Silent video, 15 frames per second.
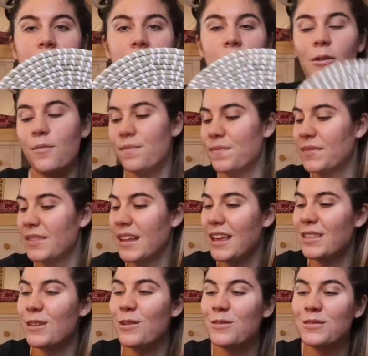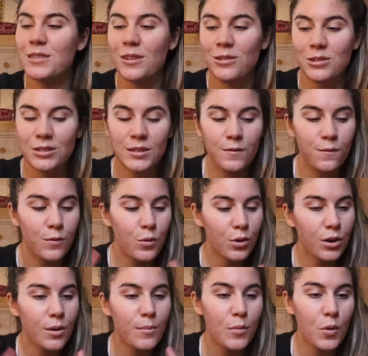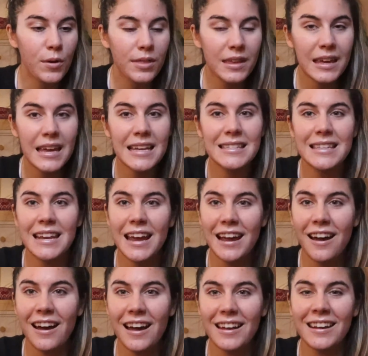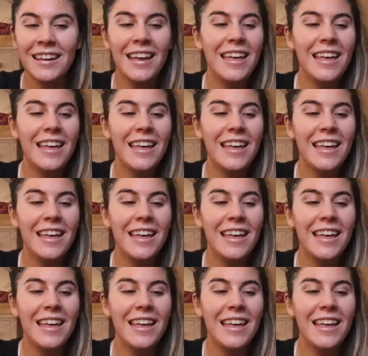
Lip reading: So those are just 4 more things that I got